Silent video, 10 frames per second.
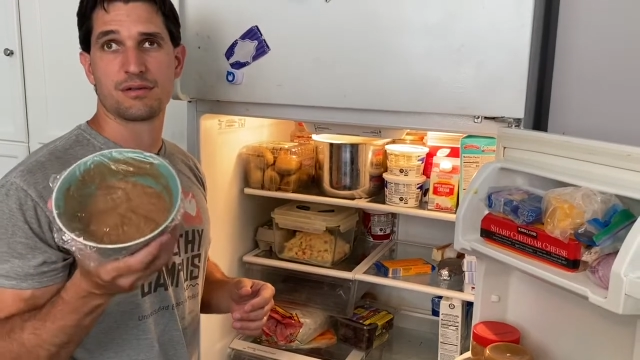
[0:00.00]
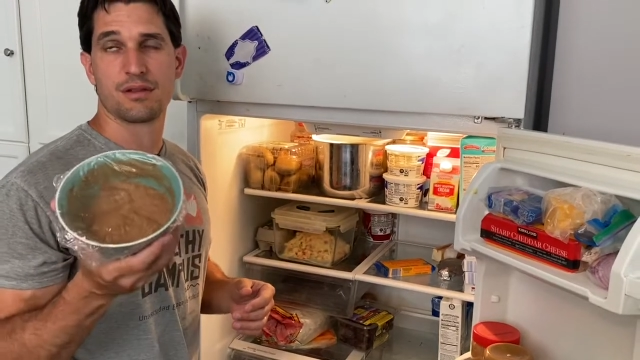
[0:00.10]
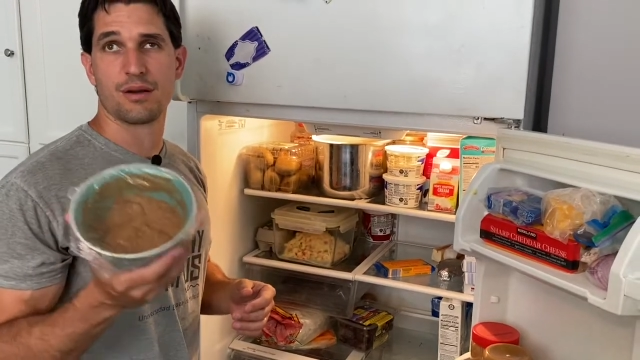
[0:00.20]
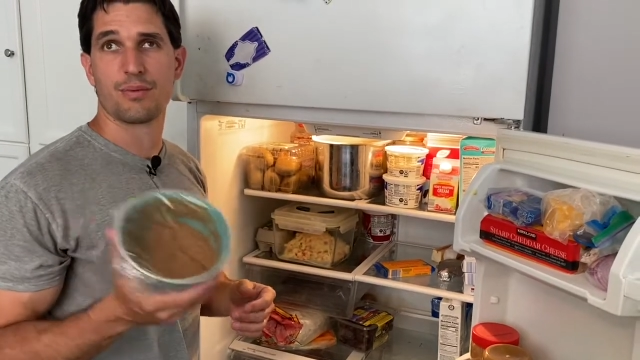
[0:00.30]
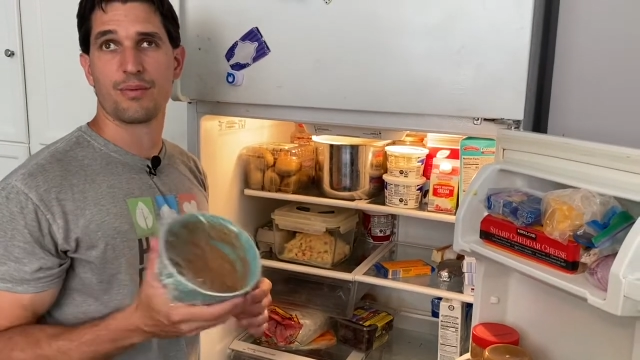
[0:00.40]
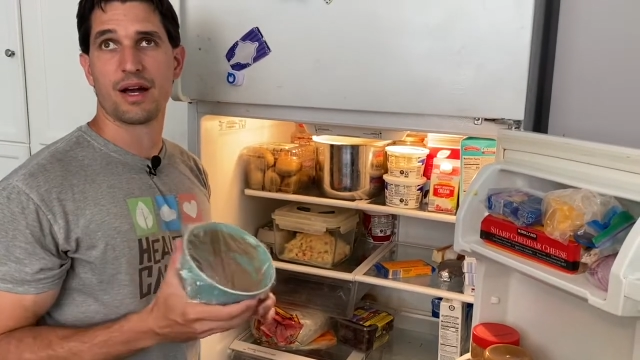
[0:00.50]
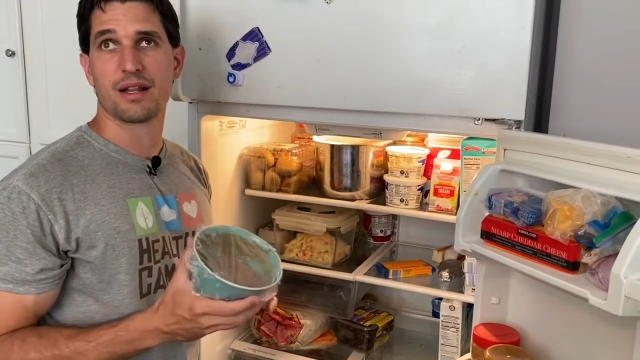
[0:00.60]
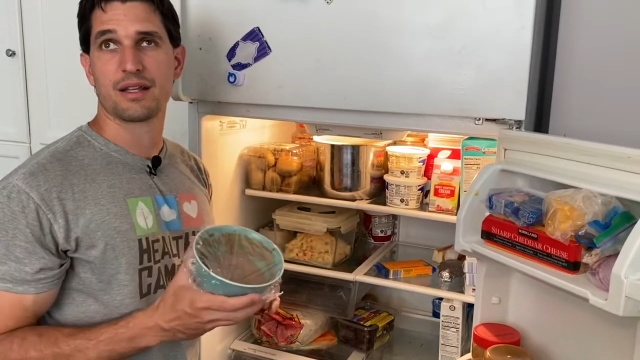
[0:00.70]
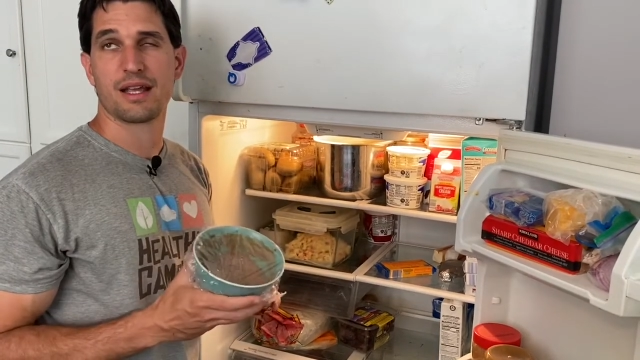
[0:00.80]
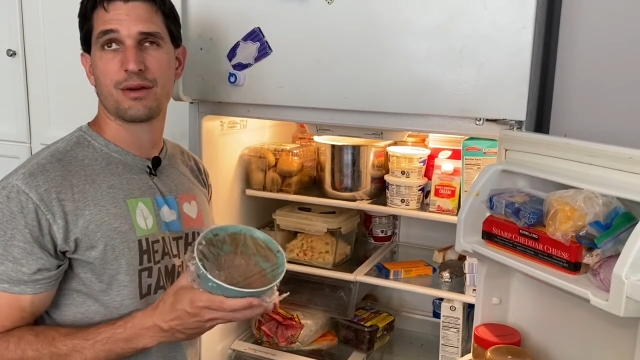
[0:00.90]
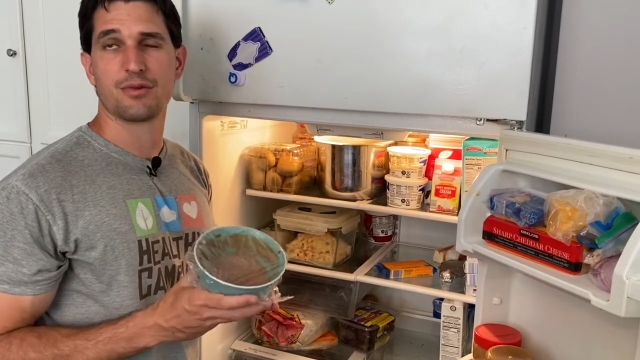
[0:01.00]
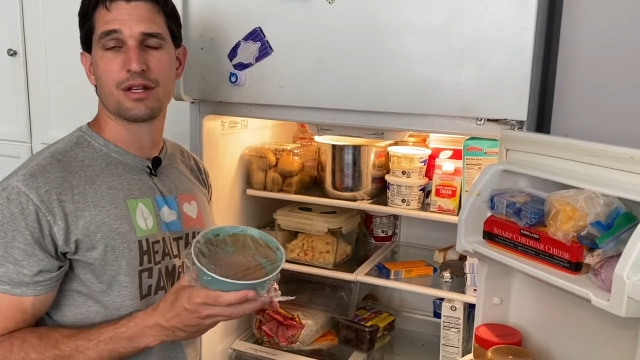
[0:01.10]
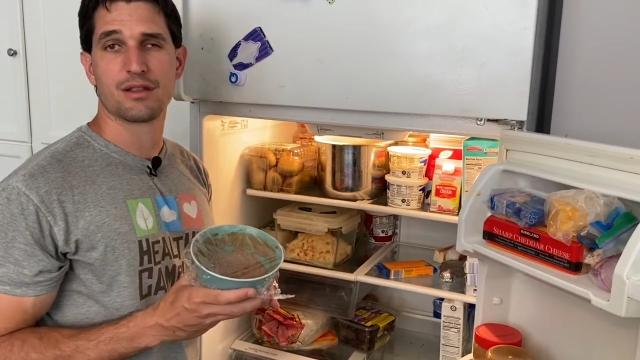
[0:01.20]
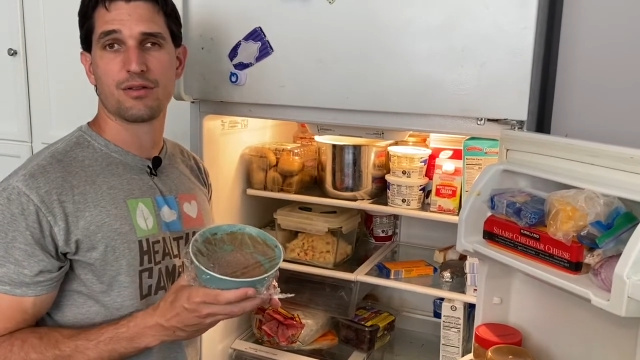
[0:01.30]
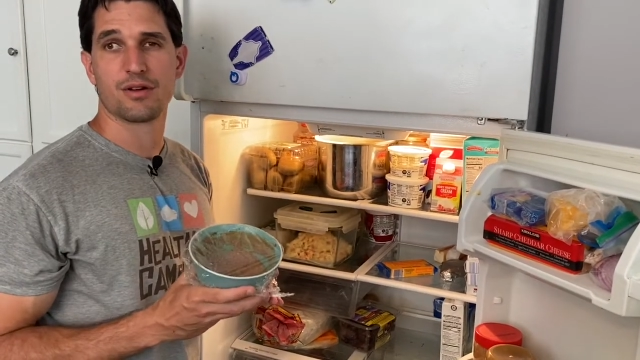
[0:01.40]
dump them out of the can. We
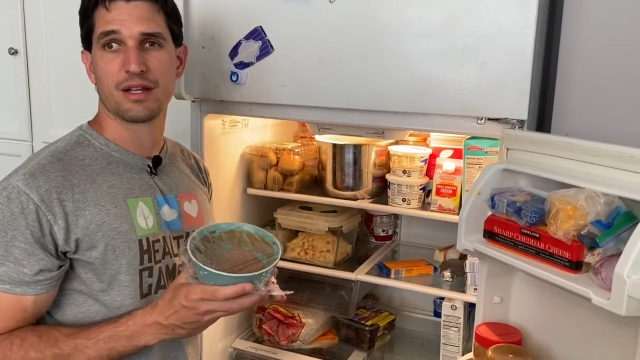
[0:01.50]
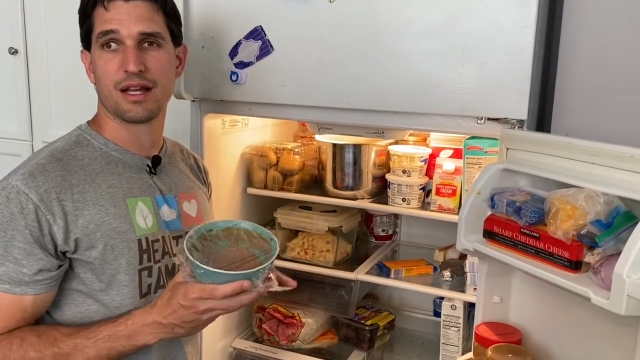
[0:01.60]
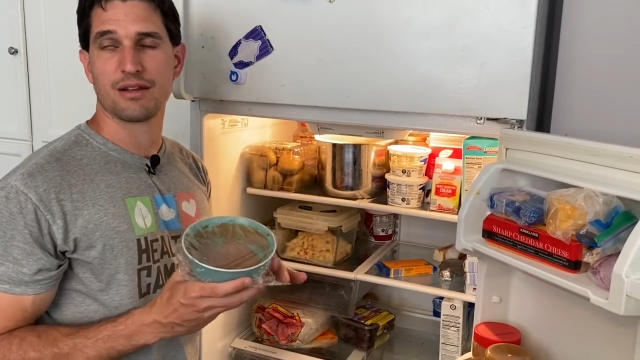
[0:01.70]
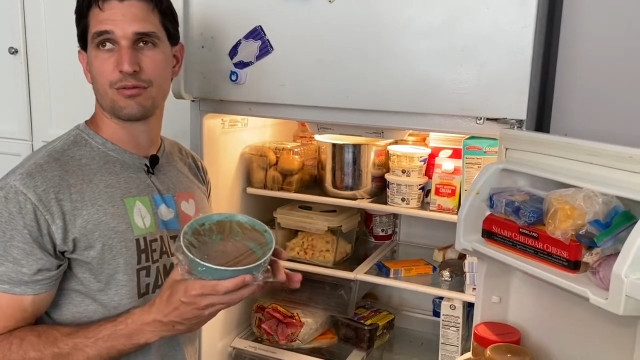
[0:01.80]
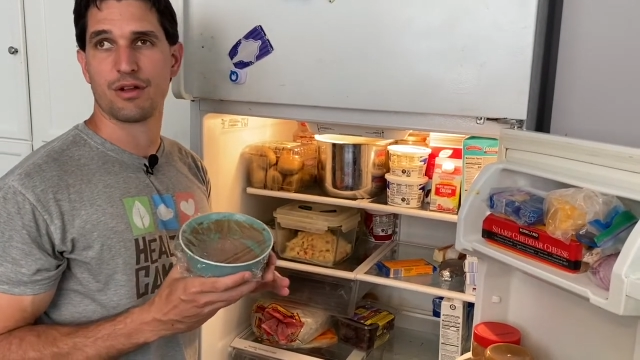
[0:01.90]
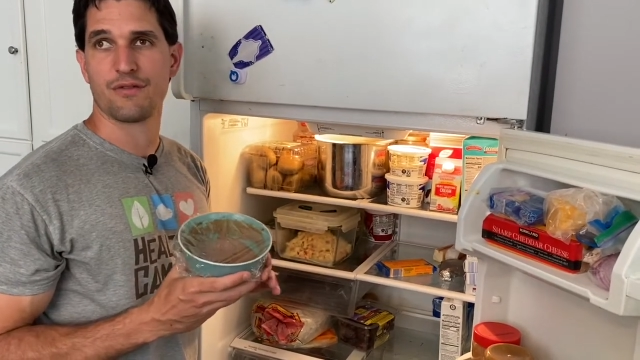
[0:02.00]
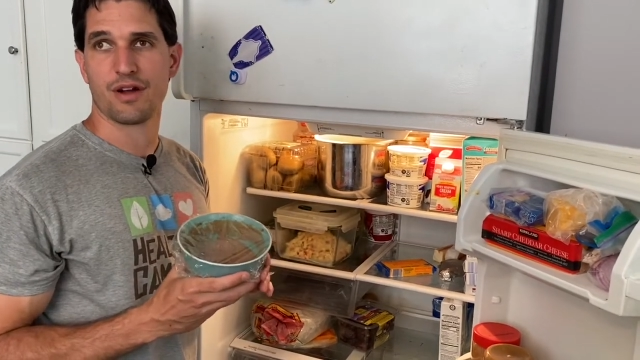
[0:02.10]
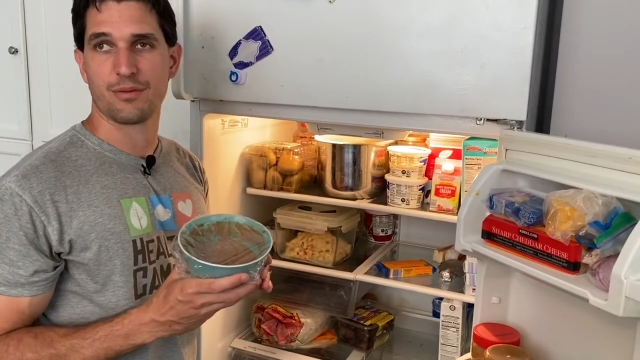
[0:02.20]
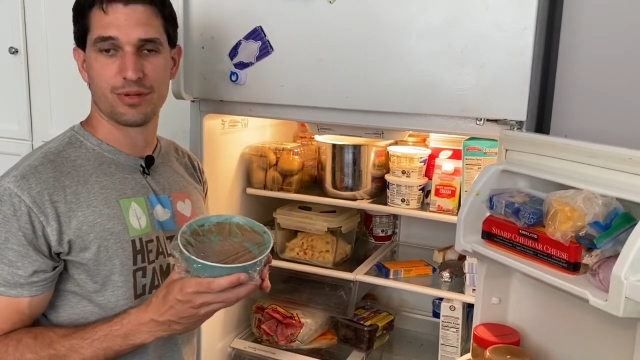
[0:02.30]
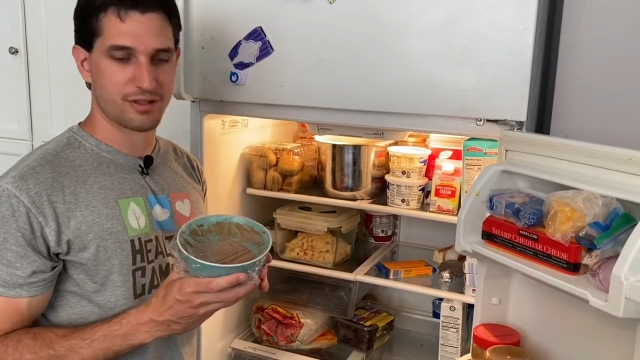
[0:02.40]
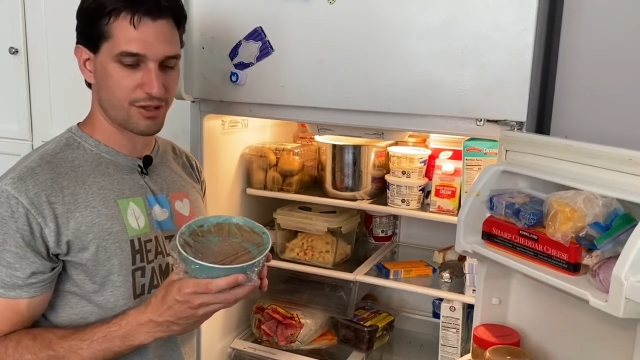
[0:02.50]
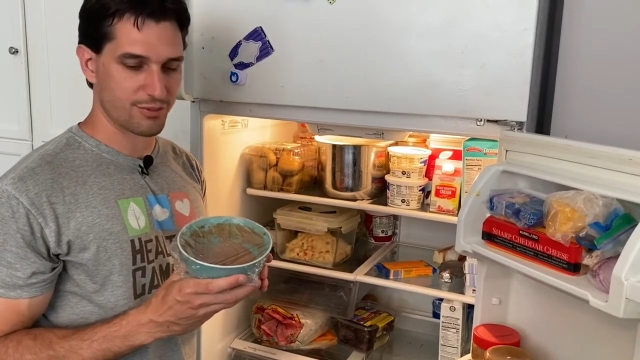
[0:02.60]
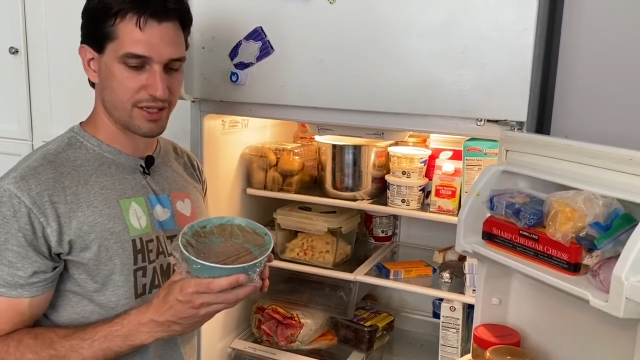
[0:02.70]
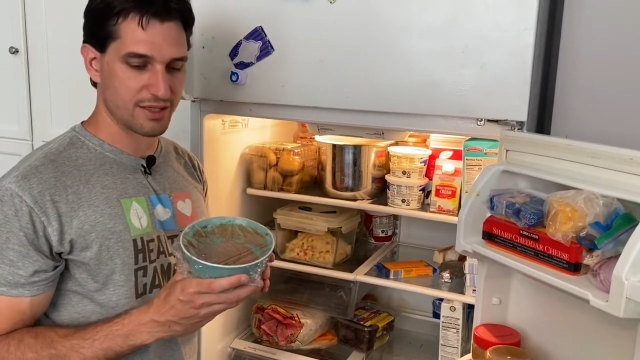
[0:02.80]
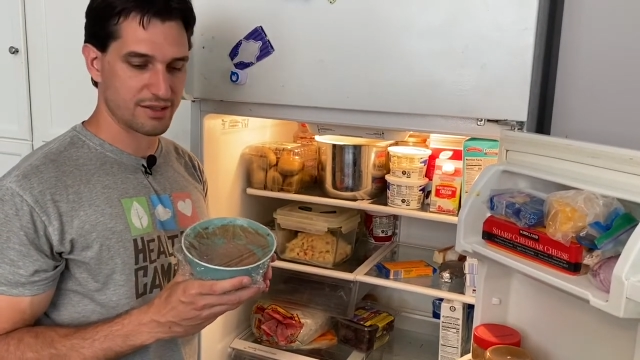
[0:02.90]
get the organic refried pinto
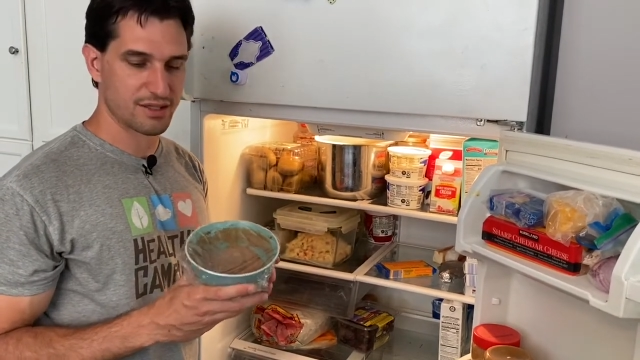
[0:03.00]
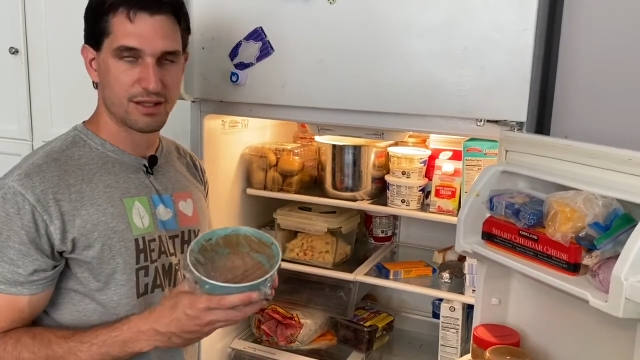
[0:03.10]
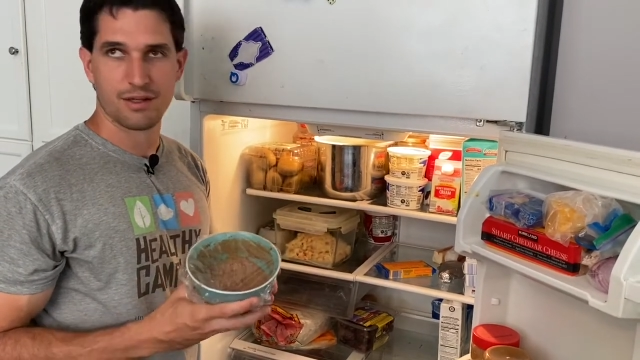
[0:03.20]
beans,